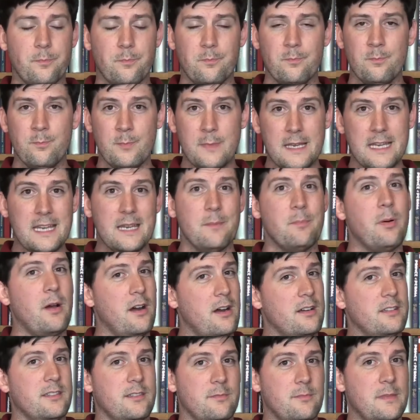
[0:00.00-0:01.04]
many
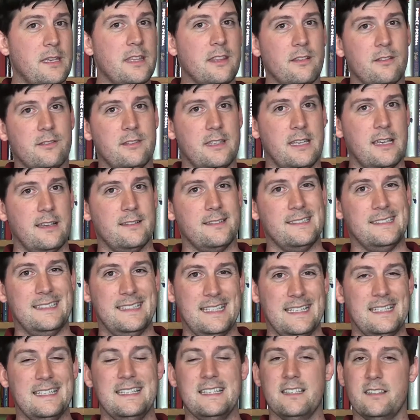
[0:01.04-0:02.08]
parts of Mythos Tales
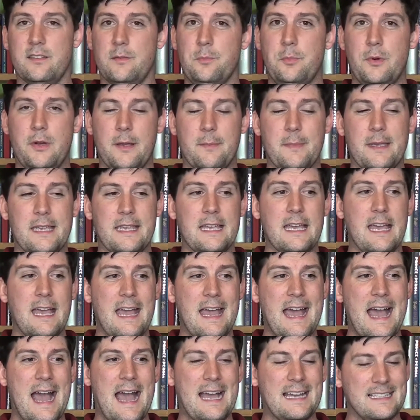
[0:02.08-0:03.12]
did disappoint me,
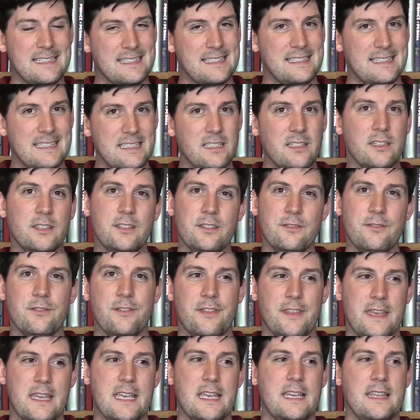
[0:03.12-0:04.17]
I still do
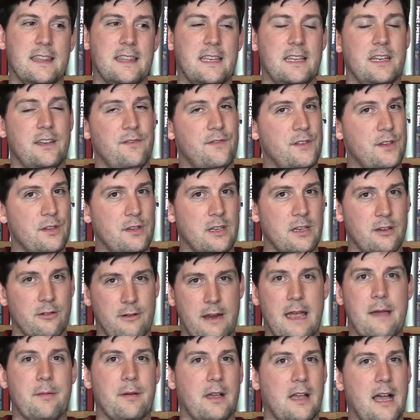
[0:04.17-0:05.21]
think that if you can
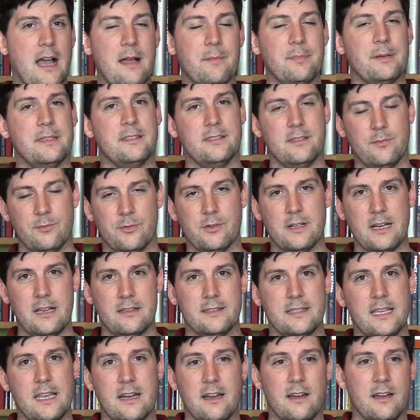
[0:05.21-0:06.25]
grab a copy somewhere
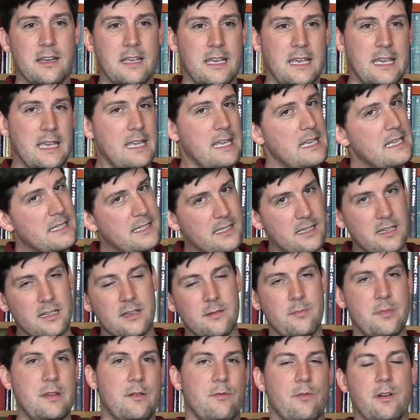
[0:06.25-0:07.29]
out there, it's
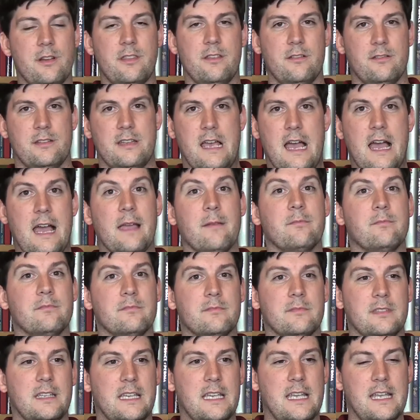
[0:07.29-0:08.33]
going to be worth your time.
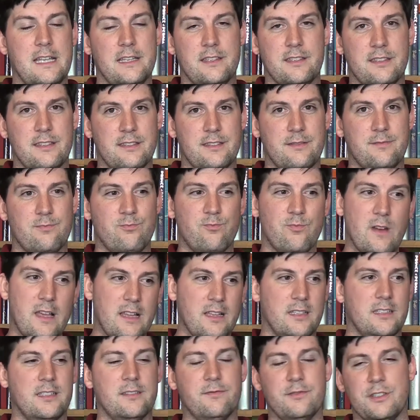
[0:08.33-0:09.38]
It's
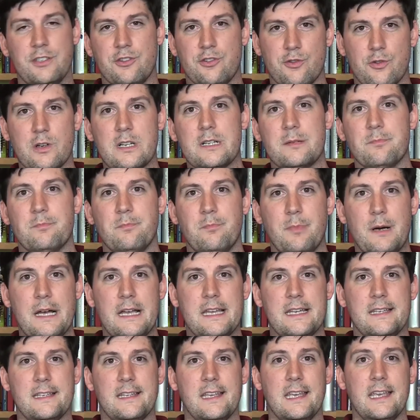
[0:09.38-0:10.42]
relatively short,
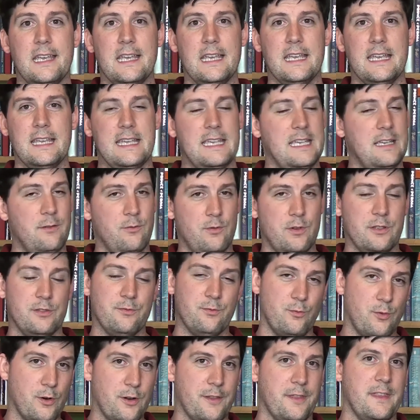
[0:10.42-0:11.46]
but it
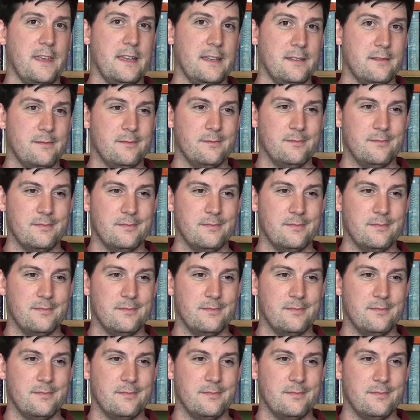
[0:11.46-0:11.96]
was worth it.